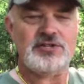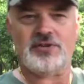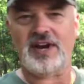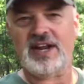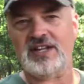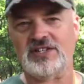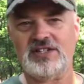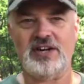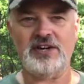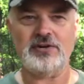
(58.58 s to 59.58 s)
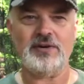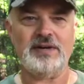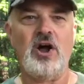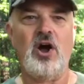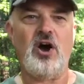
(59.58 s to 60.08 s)
so that I can sit under
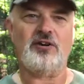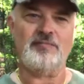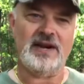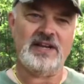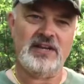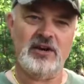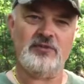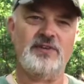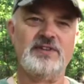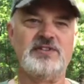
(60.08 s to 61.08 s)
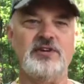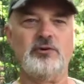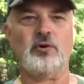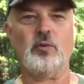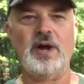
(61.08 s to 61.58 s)
it. All of my gear fits
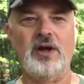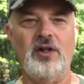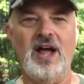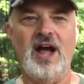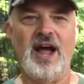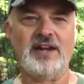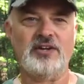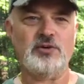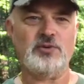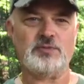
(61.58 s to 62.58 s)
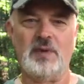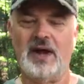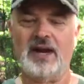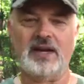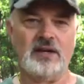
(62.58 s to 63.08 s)
under it well. I can use
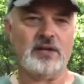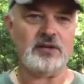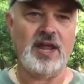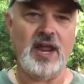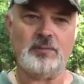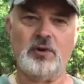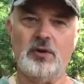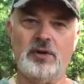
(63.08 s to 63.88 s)
my camp